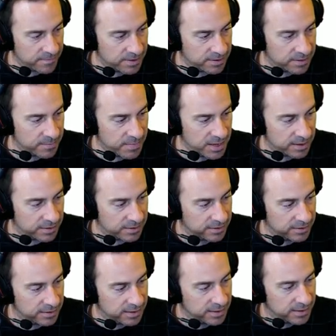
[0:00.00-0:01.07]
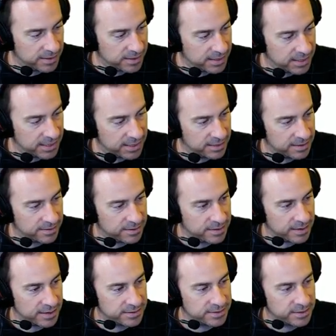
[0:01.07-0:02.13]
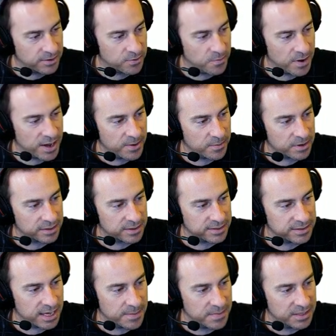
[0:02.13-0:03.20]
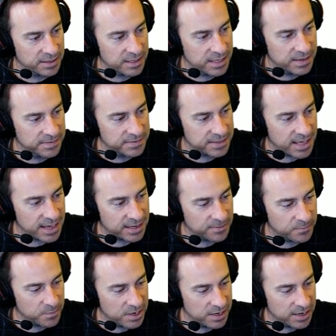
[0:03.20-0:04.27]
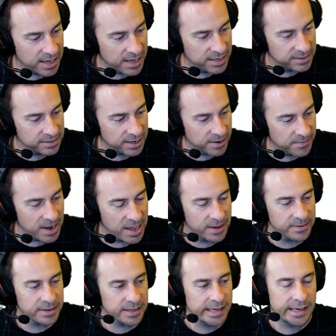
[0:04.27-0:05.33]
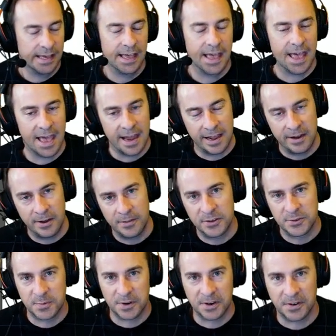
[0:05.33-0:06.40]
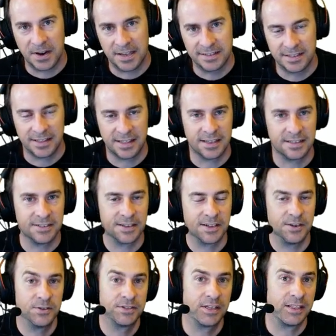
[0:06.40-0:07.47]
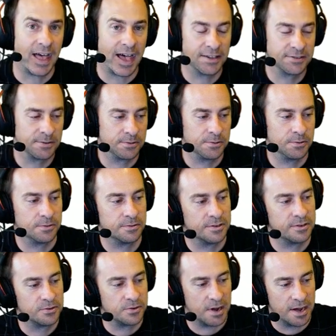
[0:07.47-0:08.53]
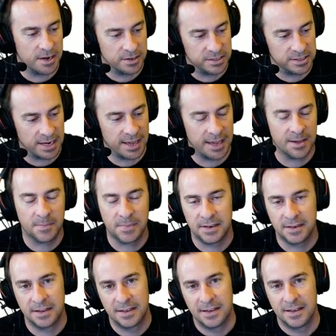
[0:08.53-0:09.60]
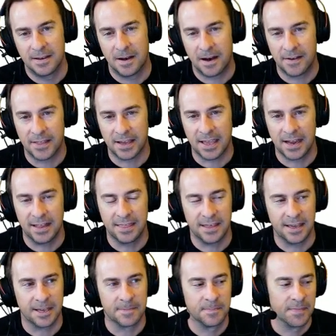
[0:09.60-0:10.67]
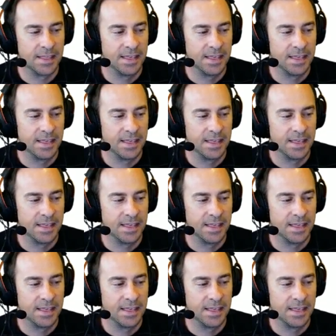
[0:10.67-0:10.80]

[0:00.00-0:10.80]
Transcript: fill in the middle, it doesn't quite work the same. It leaves that weird edge around. And I know there's workarounds to this. You could use the lasso tool to draw your shape and all that kind of thing.